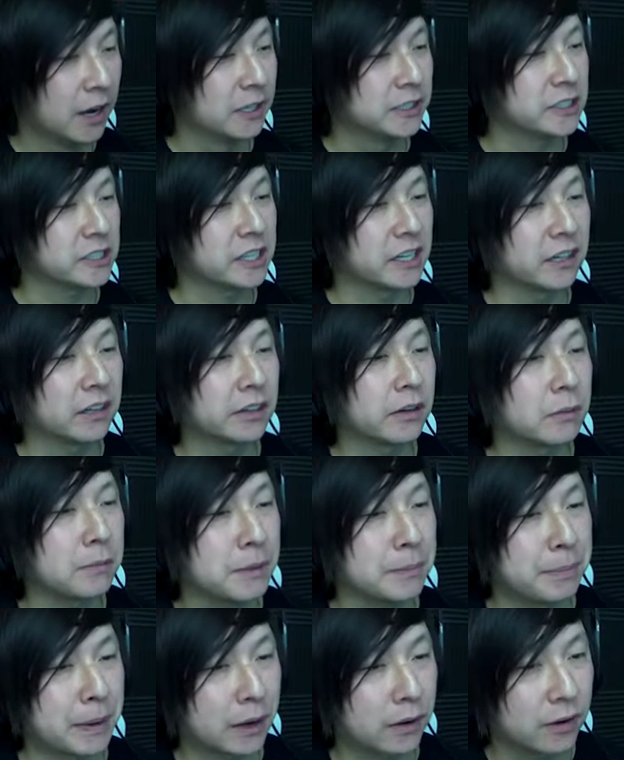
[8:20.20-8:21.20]
Just get a little
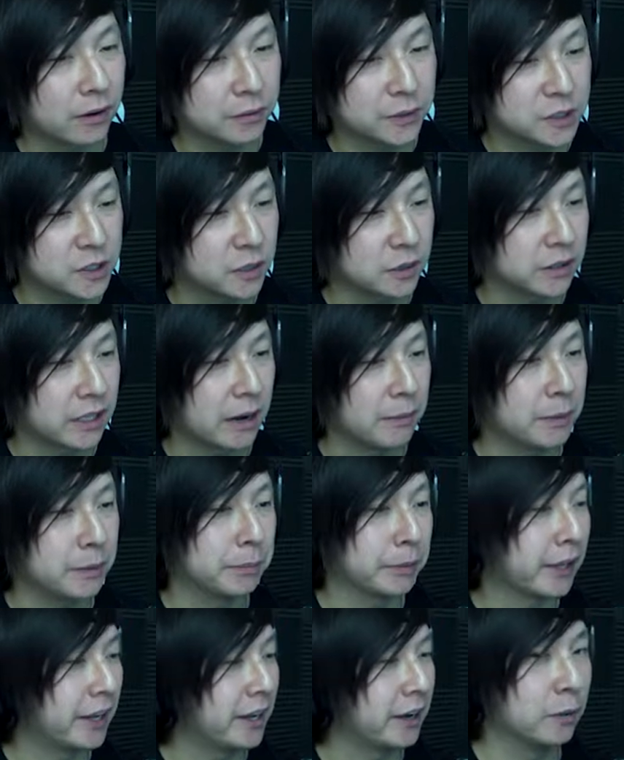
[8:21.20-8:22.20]
bit better every single time we
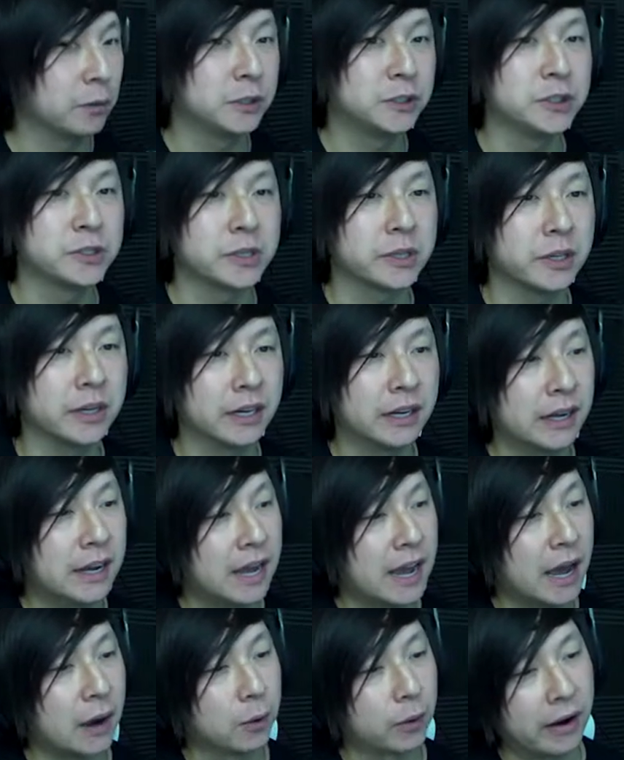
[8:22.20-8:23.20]
play it, which is good.
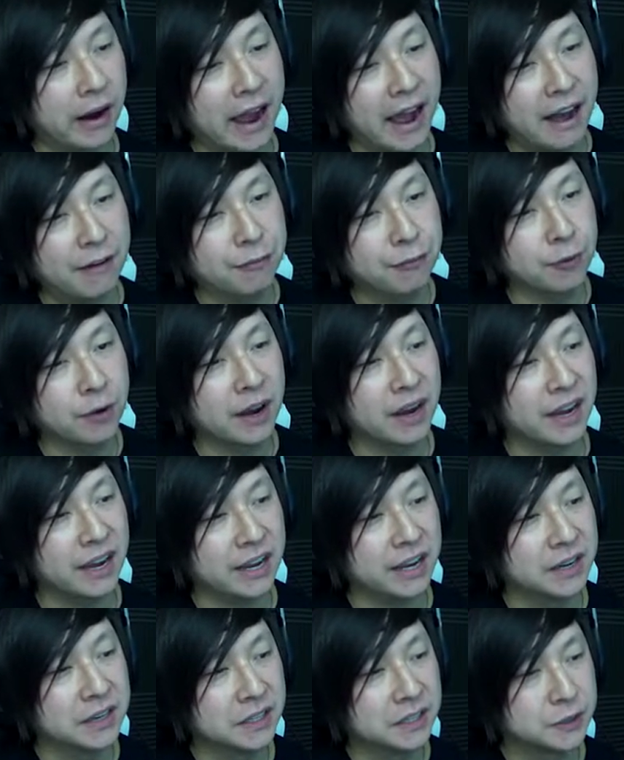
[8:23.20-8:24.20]
And we're
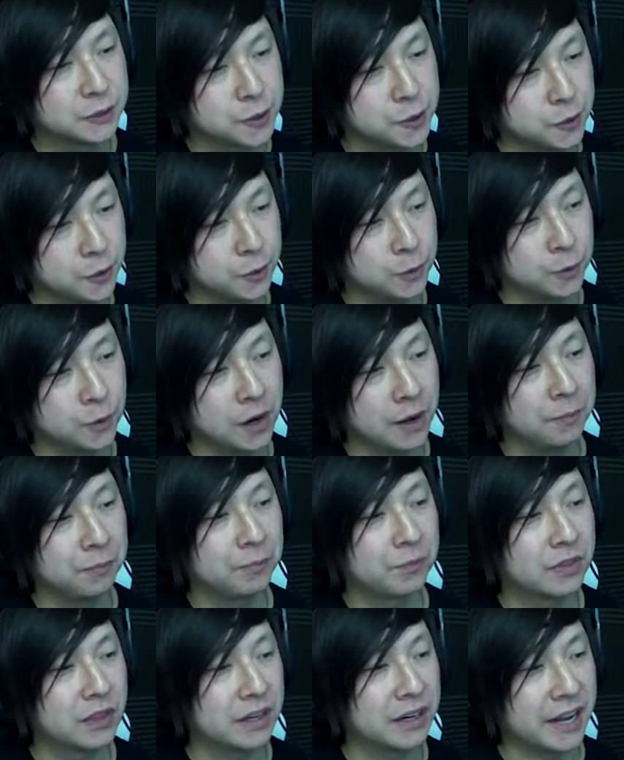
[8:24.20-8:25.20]
halfway to
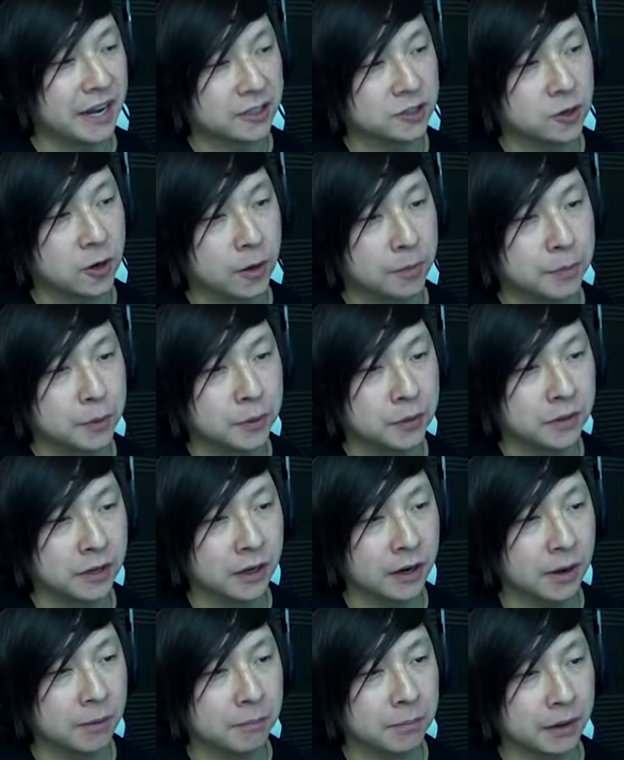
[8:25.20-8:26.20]
the next harpoon
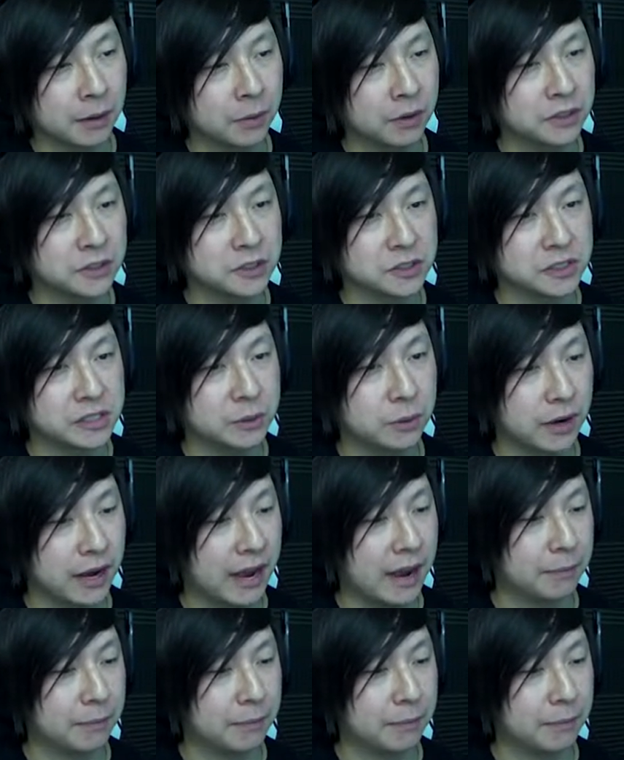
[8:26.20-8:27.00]
gun, but I wanna just see what